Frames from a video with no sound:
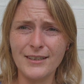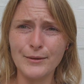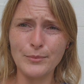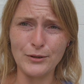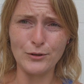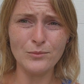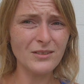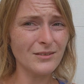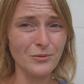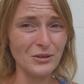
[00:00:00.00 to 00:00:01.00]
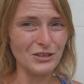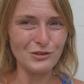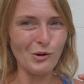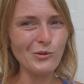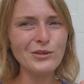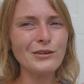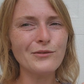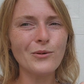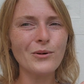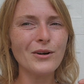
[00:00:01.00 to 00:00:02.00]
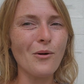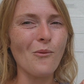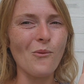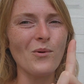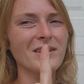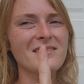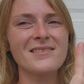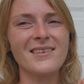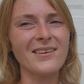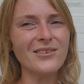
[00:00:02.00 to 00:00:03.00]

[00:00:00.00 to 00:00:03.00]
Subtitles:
it blooms, which is only for one single